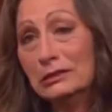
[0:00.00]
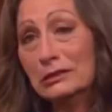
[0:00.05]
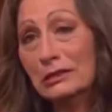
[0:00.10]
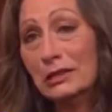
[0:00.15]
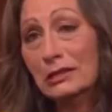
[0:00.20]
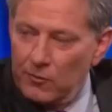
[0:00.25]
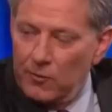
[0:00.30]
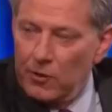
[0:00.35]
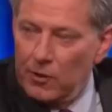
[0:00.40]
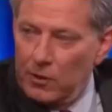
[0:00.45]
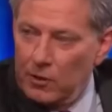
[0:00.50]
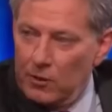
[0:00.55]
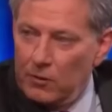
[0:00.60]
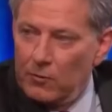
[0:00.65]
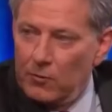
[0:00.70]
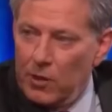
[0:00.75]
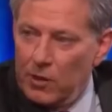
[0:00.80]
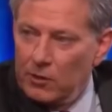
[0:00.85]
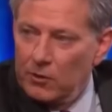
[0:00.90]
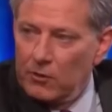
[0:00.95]
I was thinking
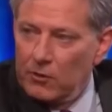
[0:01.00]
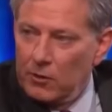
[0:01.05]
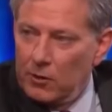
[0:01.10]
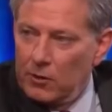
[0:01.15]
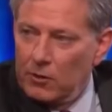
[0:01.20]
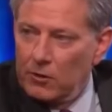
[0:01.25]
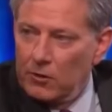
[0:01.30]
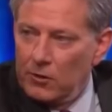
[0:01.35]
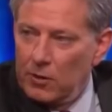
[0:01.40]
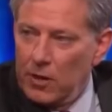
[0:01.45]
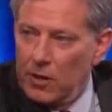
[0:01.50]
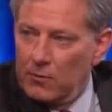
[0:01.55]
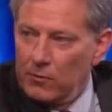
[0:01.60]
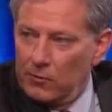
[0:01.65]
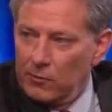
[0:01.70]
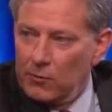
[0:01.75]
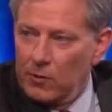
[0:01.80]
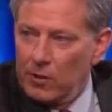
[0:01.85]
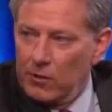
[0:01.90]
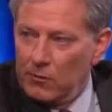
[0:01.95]
irrational at the time
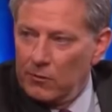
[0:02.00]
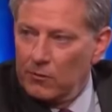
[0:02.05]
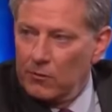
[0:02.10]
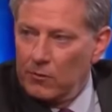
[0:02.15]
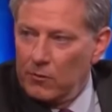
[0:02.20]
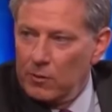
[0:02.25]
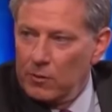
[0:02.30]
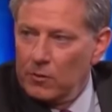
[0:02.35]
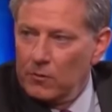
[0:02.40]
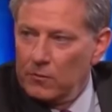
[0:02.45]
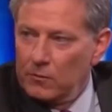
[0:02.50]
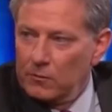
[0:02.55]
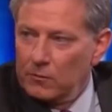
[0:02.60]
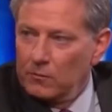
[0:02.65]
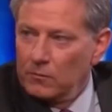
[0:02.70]
is what I was doing.